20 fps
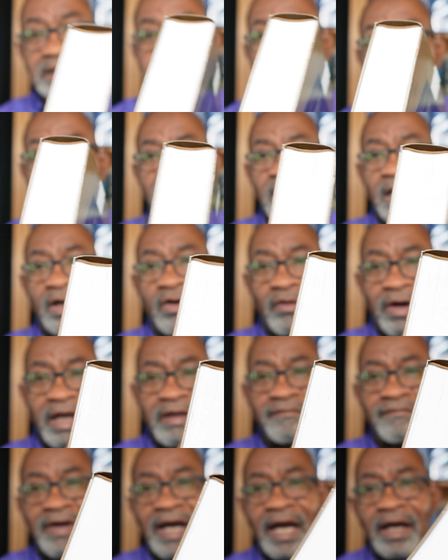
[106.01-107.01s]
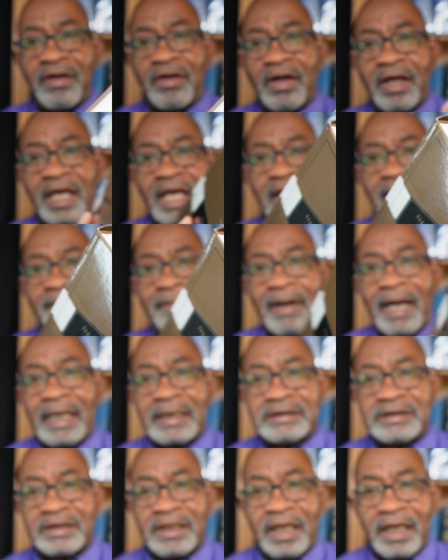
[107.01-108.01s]
has been a great value in my
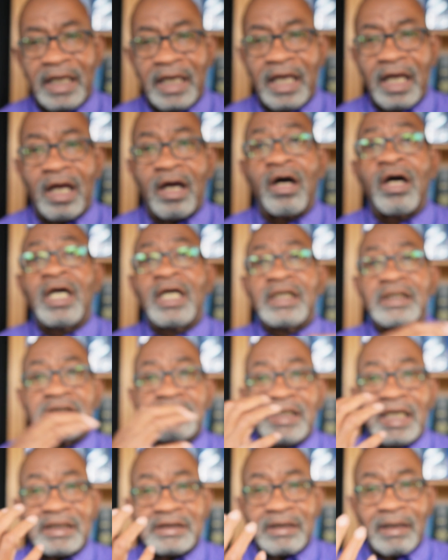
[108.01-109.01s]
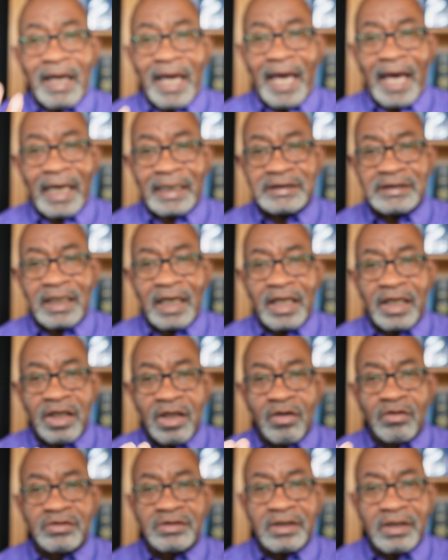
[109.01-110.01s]
study here, just actually
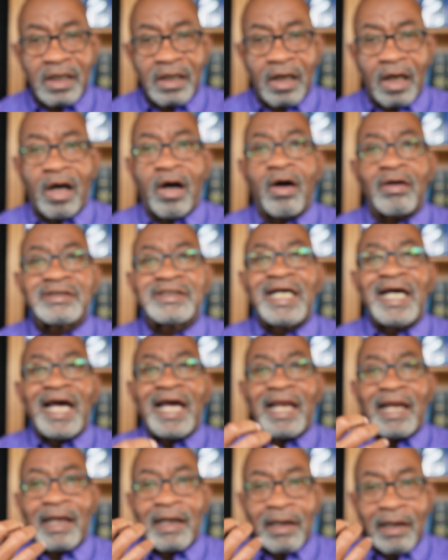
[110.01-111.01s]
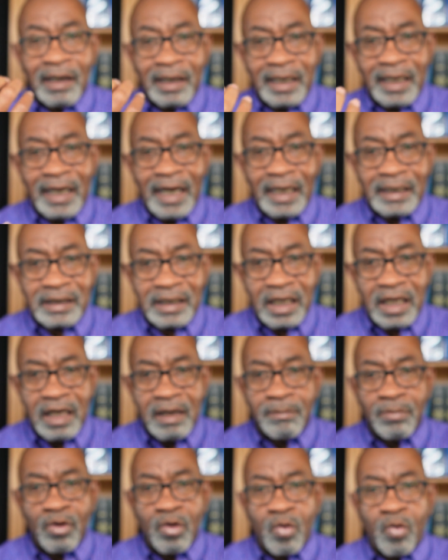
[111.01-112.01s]
using the gloss, looking at the
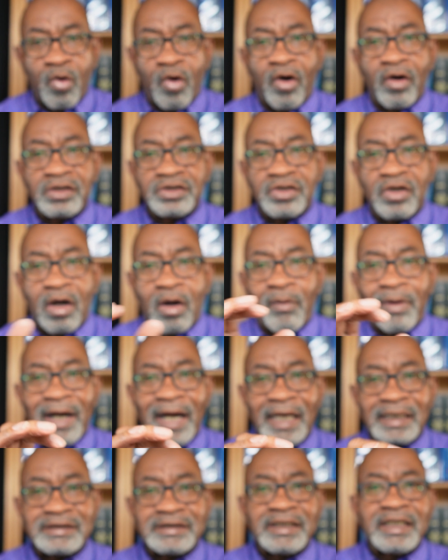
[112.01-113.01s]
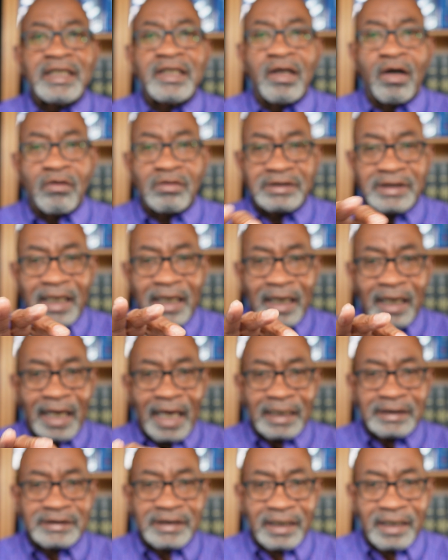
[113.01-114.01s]
Hebrew word. So when I see those in
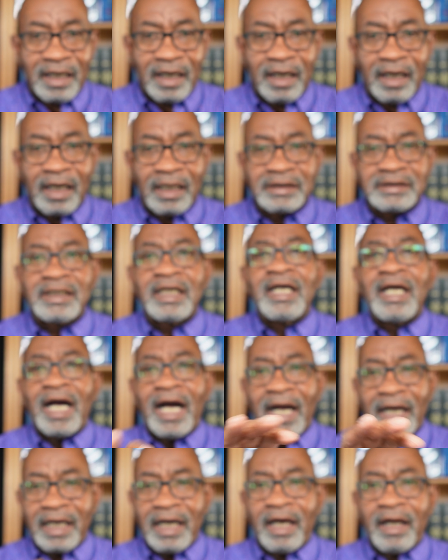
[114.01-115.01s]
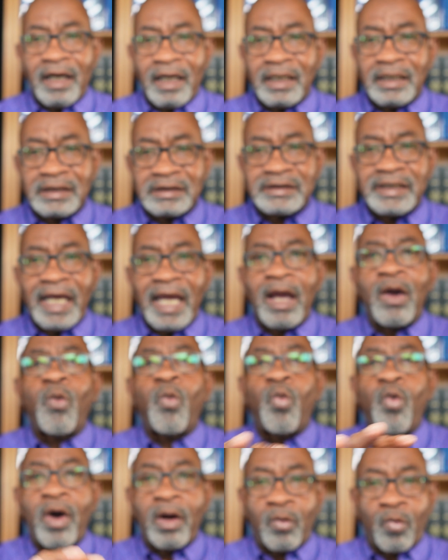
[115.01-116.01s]
lexicons, I kind of understand
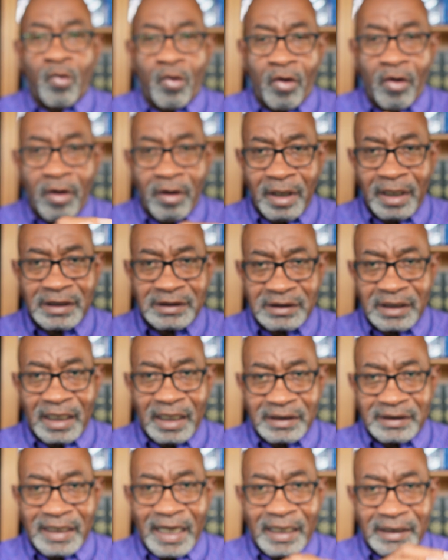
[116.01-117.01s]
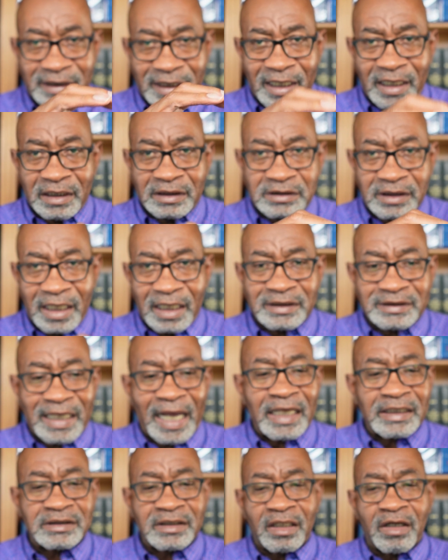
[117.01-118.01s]
what word is
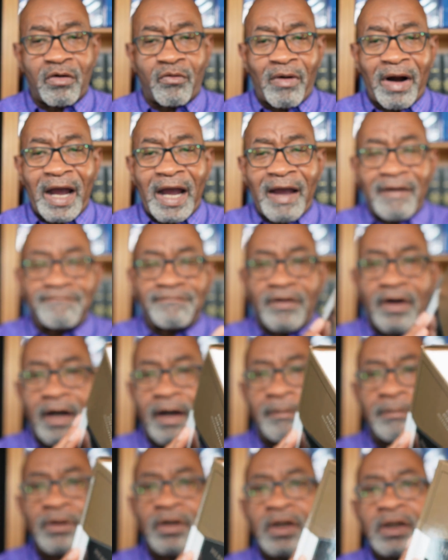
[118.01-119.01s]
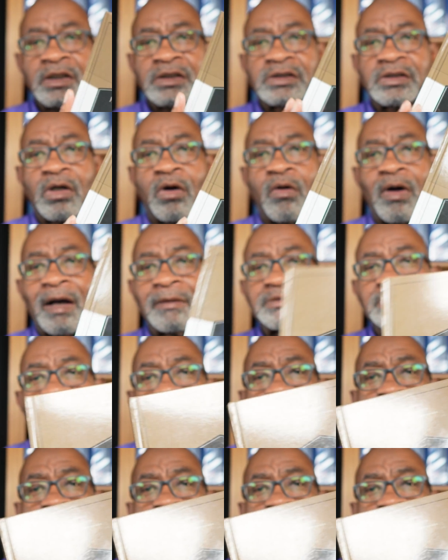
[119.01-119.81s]
actually derived from. So I've